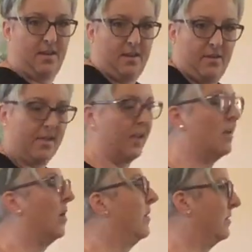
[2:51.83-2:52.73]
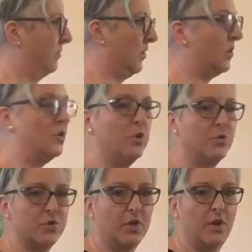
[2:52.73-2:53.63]
okay, and
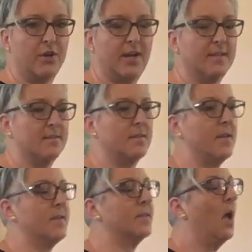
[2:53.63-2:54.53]
usually on your hands and knees.